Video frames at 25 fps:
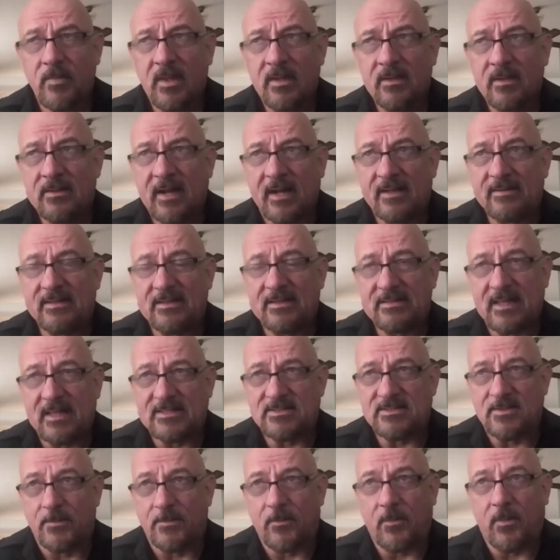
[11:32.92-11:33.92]

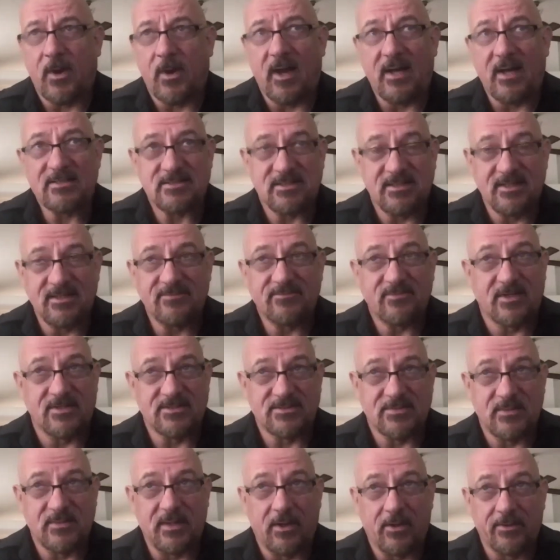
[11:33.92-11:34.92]
a positive,
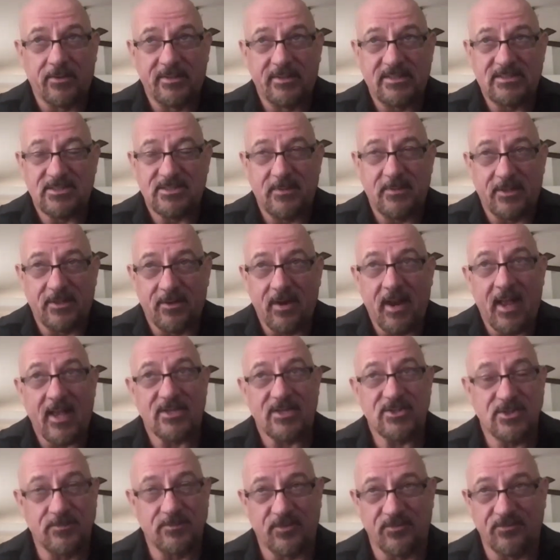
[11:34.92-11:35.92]
because we all need some
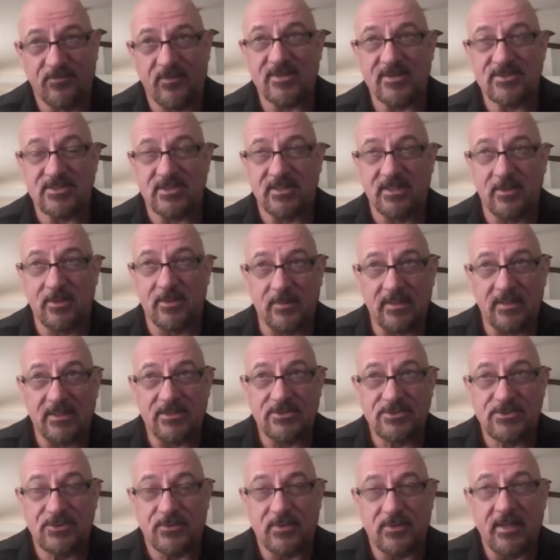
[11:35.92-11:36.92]
interaction professionally. We
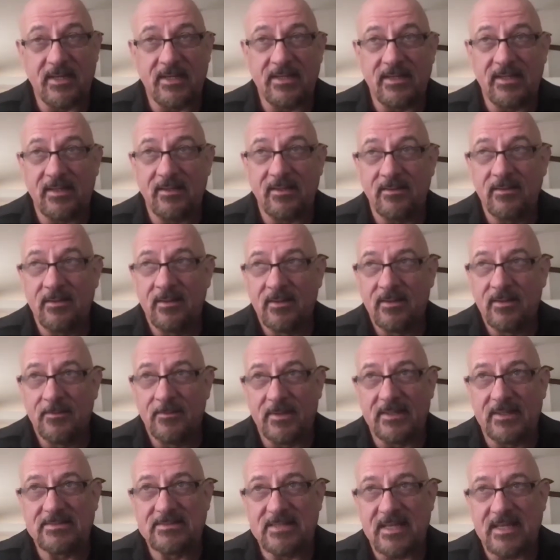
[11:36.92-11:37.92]
need training,
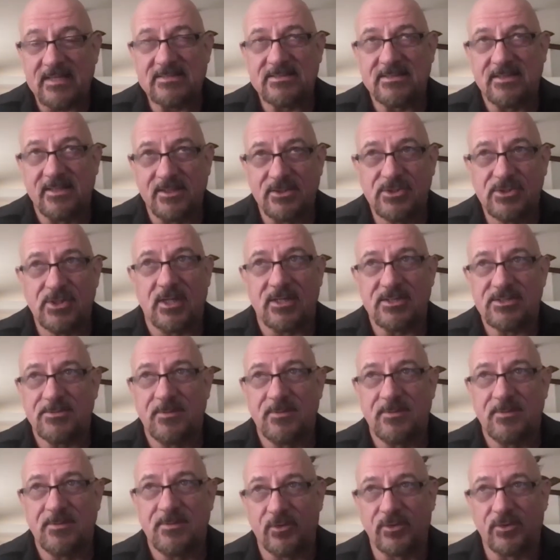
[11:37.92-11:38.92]
but it takes an
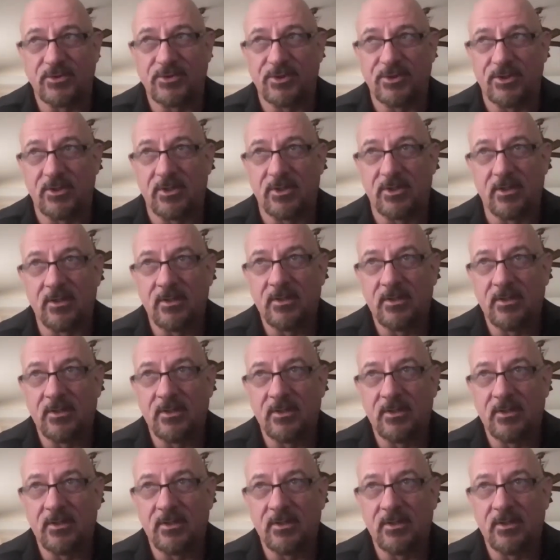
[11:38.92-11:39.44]
adjustment for sure.